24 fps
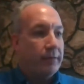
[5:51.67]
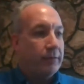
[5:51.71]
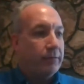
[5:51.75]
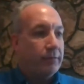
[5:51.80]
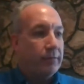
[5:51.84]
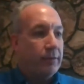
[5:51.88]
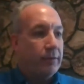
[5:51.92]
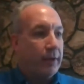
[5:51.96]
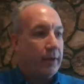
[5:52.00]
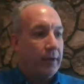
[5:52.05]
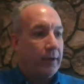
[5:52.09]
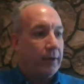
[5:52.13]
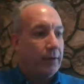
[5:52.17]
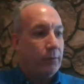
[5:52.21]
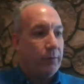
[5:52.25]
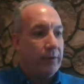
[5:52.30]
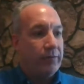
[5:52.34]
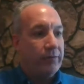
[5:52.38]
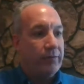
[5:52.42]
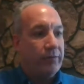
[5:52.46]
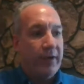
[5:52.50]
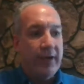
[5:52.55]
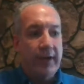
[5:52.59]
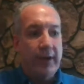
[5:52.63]
with
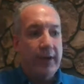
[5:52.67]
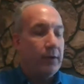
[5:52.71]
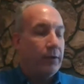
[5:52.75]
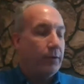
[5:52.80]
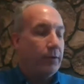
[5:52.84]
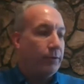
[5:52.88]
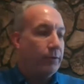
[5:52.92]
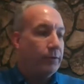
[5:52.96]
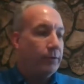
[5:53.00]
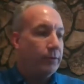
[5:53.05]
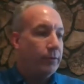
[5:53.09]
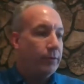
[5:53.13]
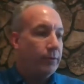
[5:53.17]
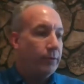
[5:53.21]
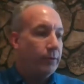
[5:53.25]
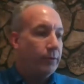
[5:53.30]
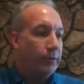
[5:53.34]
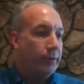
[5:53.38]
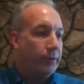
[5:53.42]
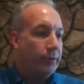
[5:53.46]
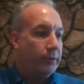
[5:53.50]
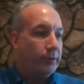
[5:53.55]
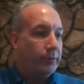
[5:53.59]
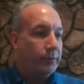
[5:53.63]
video or
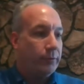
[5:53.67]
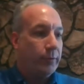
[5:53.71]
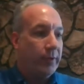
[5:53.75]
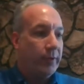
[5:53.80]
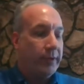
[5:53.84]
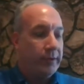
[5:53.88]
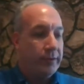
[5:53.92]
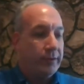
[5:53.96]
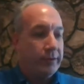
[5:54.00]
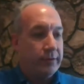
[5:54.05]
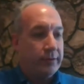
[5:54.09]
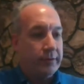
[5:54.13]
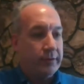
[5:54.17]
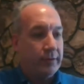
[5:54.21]
with uh,